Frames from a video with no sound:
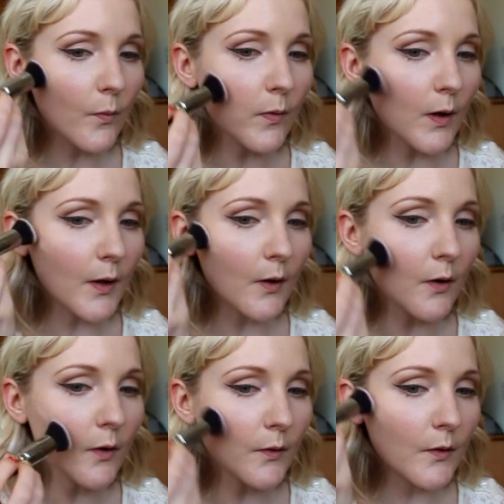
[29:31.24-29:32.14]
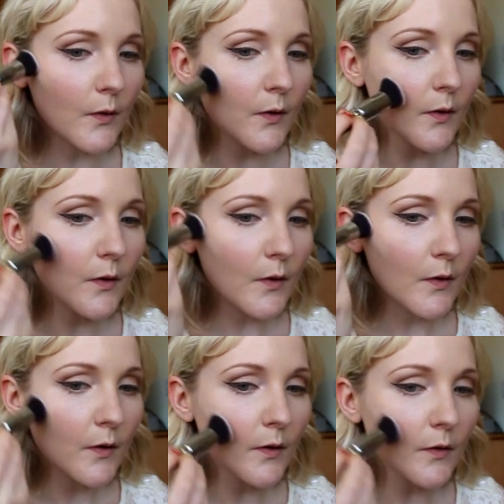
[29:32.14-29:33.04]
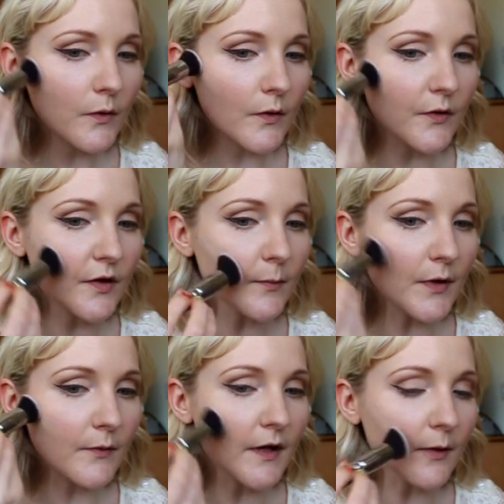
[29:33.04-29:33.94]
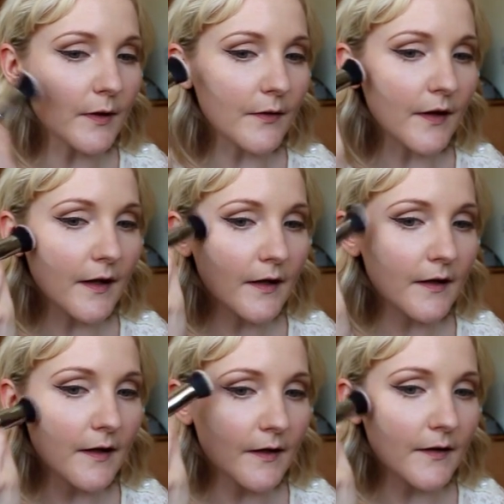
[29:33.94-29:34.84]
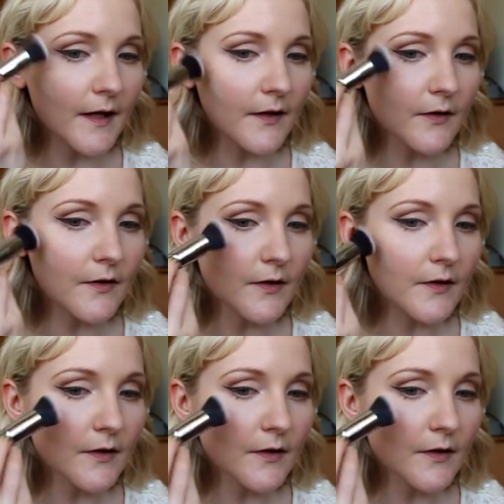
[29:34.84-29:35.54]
apply it on the cheekbone area there, and then